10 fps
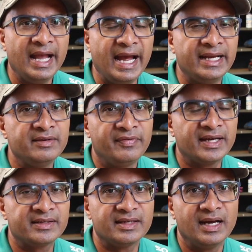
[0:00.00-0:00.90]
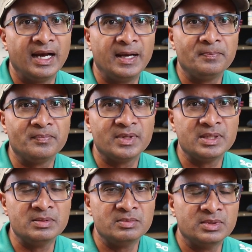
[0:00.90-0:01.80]
And in fact,
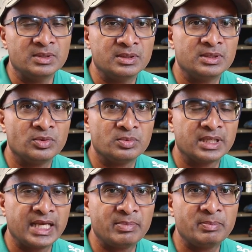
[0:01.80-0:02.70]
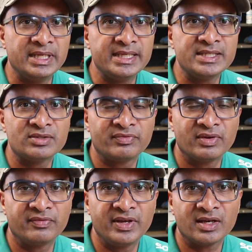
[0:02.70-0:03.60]
the capabilities of
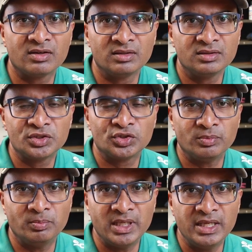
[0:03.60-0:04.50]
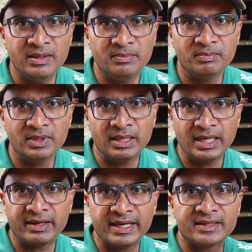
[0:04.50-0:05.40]
your vehicle should be
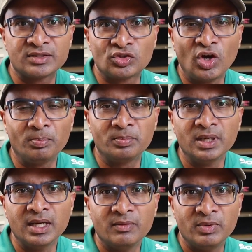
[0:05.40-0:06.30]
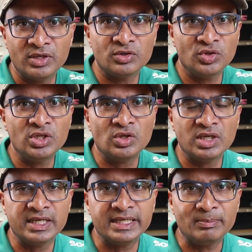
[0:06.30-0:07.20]
right at the top when you're doing
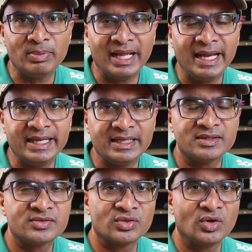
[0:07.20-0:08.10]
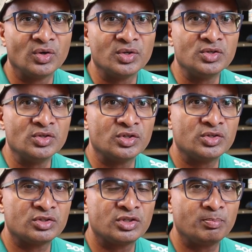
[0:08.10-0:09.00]
your early planning. So
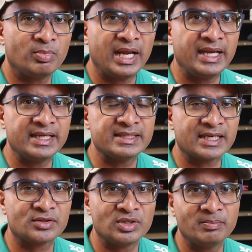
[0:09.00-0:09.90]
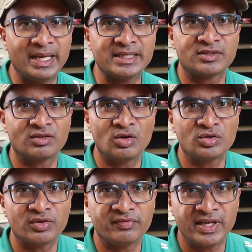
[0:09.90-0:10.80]
your trip planning is actually based
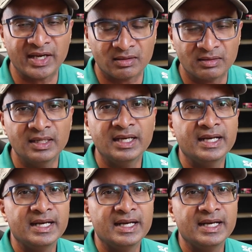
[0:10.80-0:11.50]
around your vehicle.